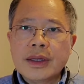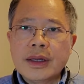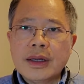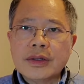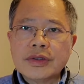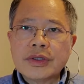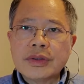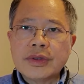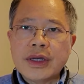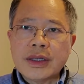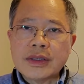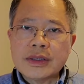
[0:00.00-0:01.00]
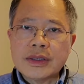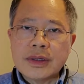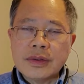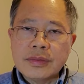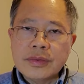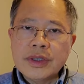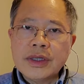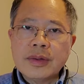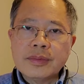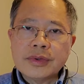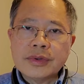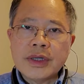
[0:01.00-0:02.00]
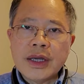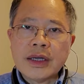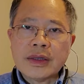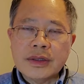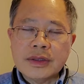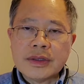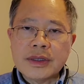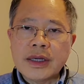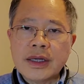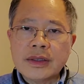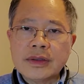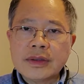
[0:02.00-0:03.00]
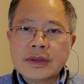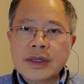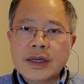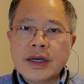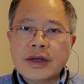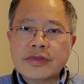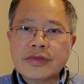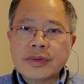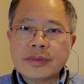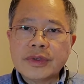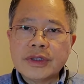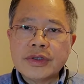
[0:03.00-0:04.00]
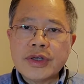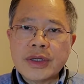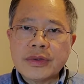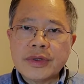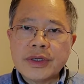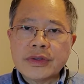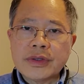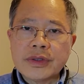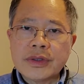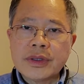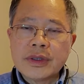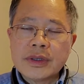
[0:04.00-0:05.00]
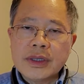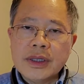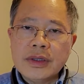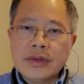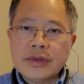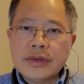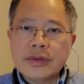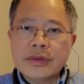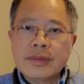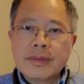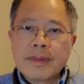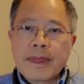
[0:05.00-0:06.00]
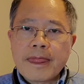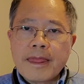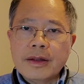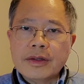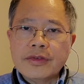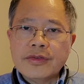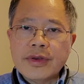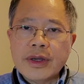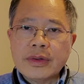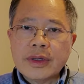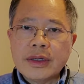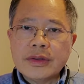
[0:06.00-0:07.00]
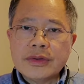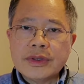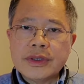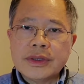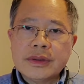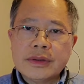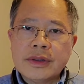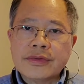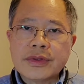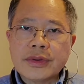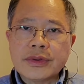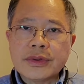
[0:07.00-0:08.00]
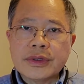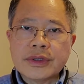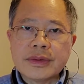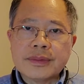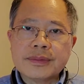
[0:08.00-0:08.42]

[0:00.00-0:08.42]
so that we can protect this land from degeneration into the failed country of socialism.